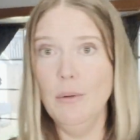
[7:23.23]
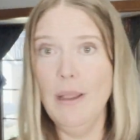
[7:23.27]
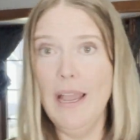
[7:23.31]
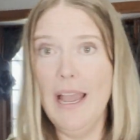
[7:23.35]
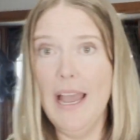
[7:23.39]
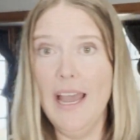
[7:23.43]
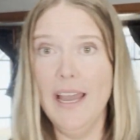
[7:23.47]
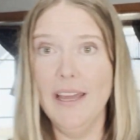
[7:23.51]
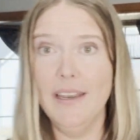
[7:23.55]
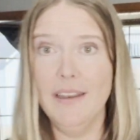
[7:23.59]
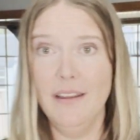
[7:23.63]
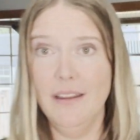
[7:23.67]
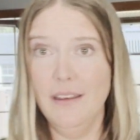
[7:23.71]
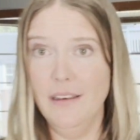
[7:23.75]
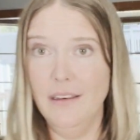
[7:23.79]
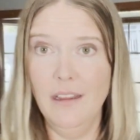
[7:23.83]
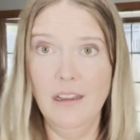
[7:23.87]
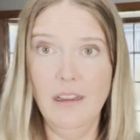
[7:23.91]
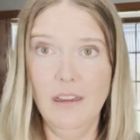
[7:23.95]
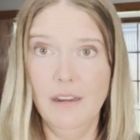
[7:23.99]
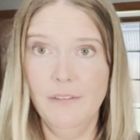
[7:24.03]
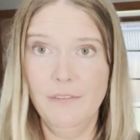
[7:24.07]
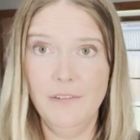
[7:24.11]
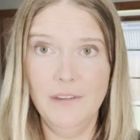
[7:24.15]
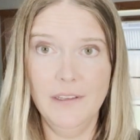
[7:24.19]
add
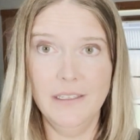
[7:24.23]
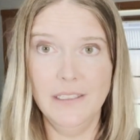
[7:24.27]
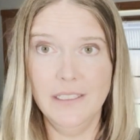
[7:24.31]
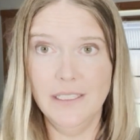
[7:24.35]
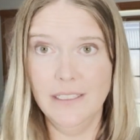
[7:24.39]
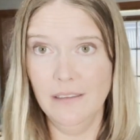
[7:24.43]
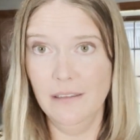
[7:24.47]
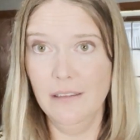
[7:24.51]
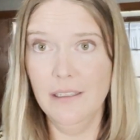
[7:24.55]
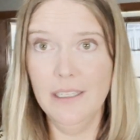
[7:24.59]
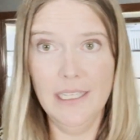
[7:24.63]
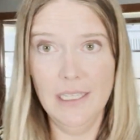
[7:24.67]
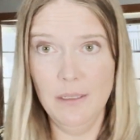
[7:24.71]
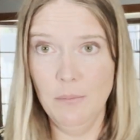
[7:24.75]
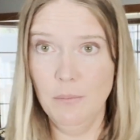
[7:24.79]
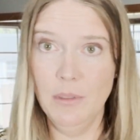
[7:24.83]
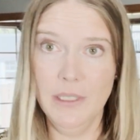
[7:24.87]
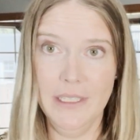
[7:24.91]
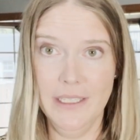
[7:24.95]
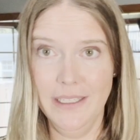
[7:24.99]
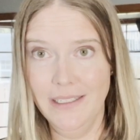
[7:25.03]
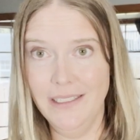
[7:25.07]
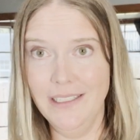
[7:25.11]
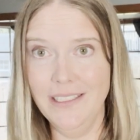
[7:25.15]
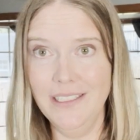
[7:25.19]
enough until it can
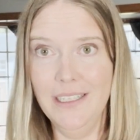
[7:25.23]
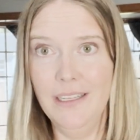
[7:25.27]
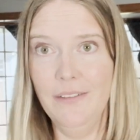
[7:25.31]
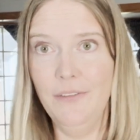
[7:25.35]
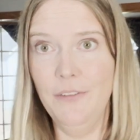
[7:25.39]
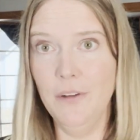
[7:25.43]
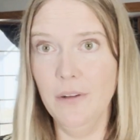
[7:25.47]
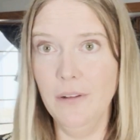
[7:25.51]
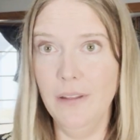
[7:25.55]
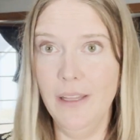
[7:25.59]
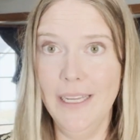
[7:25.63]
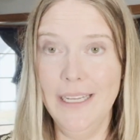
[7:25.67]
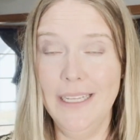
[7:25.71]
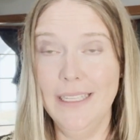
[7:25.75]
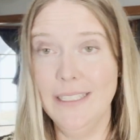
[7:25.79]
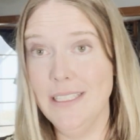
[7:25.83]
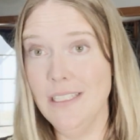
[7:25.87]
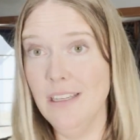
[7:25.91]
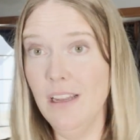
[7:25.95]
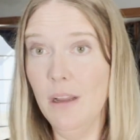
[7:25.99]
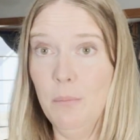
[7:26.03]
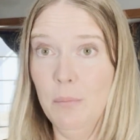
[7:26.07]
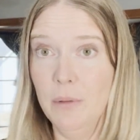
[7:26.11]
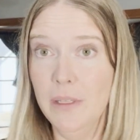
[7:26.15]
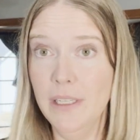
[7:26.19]
blend. If you're like, it's
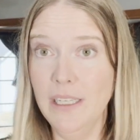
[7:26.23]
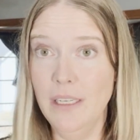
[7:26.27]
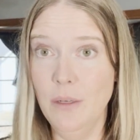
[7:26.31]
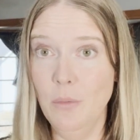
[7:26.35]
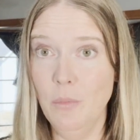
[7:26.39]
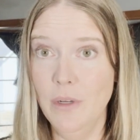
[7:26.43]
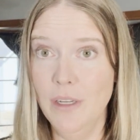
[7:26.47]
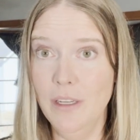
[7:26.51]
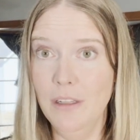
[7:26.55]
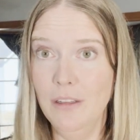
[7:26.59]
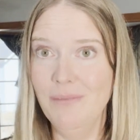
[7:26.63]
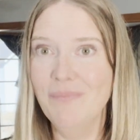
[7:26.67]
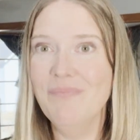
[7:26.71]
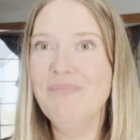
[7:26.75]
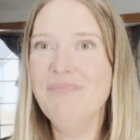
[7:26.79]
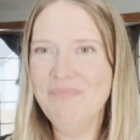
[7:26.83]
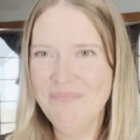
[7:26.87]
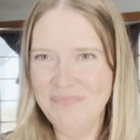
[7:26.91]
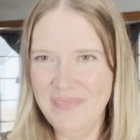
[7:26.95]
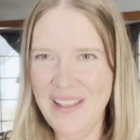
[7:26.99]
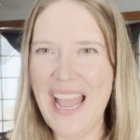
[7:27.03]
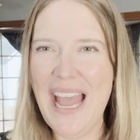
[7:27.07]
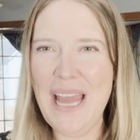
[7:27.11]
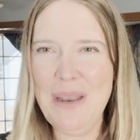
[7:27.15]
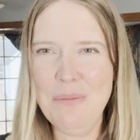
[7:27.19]
not blending well,
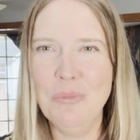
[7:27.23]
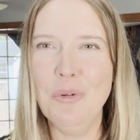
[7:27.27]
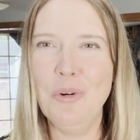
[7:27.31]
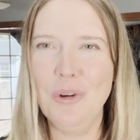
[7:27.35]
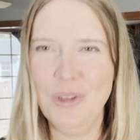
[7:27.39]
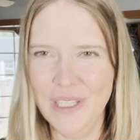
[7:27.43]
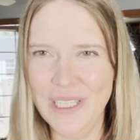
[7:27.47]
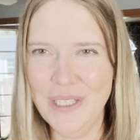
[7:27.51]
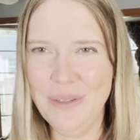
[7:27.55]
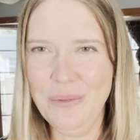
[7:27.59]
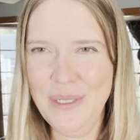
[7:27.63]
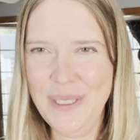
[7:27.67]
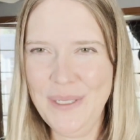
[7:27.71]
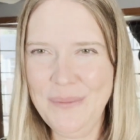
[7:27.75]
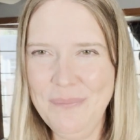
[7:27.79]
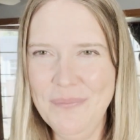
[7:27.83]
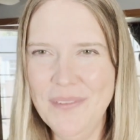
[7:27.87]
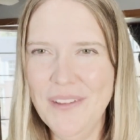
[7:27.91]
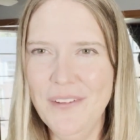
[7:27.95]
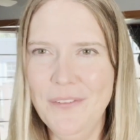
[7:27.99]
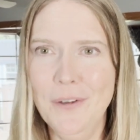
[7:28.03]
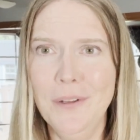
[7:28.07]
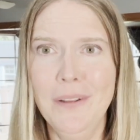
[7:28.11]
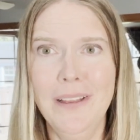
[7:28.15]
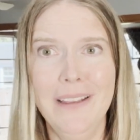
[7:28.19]
add more liquid.
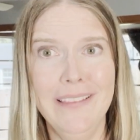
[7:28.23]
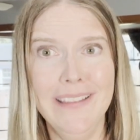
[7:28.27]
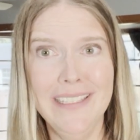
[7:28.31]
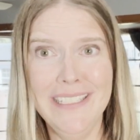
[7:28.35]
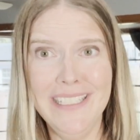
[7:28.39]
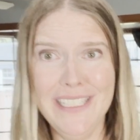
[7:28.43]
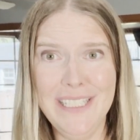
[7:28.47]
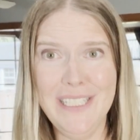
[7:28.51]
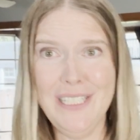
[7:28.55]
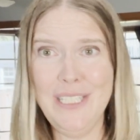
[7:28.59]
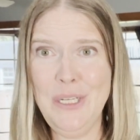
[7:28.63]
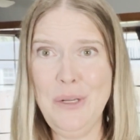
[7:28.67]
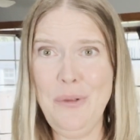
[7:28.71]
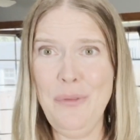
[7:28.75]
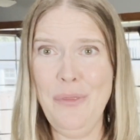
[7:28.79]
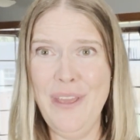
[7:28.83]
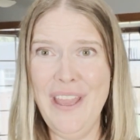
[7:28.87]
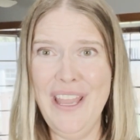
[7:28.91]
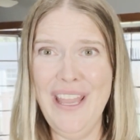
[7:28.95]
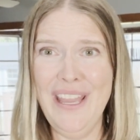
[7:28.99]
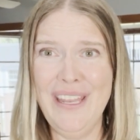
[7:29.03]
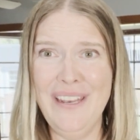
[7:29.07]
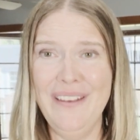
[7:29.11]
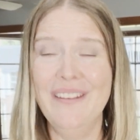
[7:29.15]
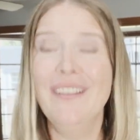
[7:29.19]
If you're like, this is too
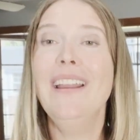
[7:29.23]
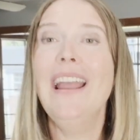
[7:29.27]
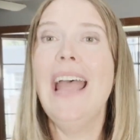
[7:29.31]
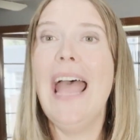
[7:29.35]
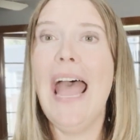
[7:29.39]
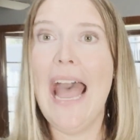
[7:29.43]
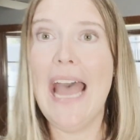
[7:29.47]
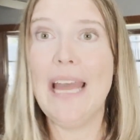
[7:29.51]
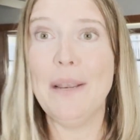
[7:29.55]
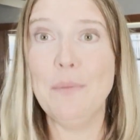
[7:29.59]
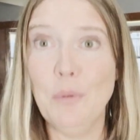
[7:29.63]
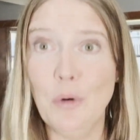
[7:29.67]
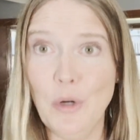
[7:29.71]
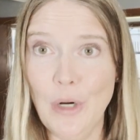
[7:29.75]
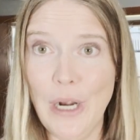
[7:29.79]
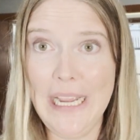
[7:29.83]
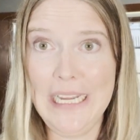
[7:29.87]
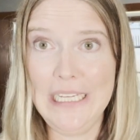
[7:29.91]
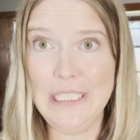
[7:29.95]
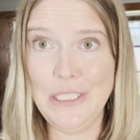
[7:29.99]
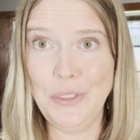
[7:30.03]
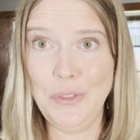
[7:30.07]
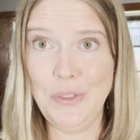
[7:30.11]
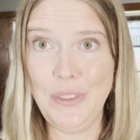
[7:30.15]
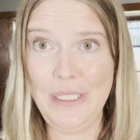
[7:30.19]
thin, add more
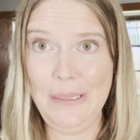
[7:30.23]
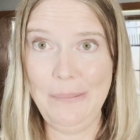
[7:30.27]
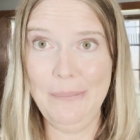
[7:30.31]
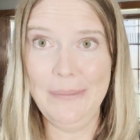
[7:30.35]
ice cream.